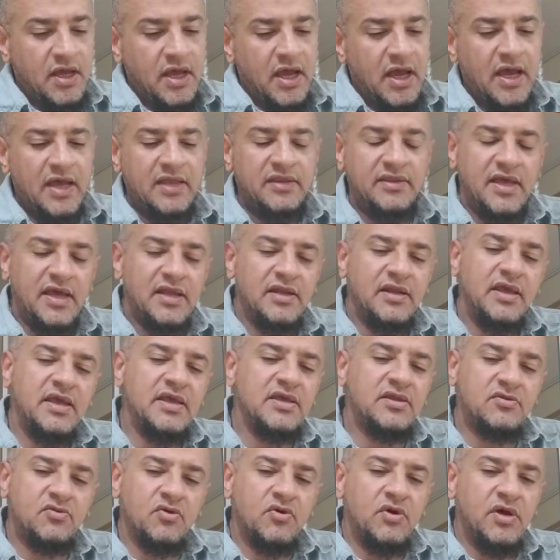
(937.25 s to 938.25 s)
And then
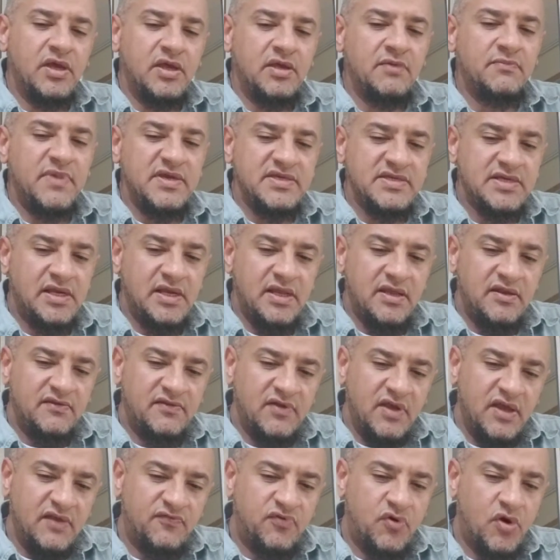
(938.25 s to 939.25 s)
he basically
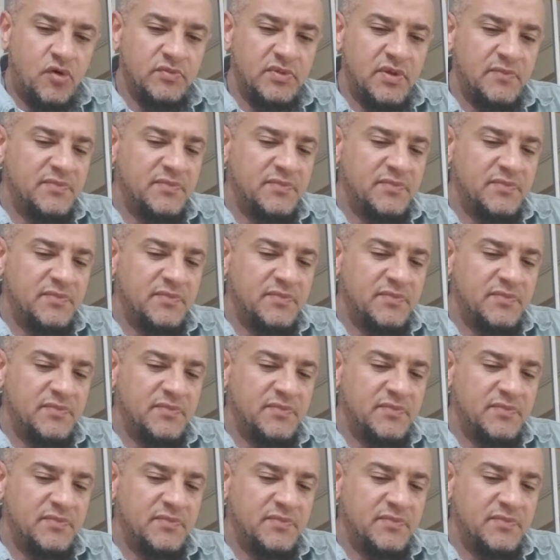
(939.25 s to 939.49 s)
informed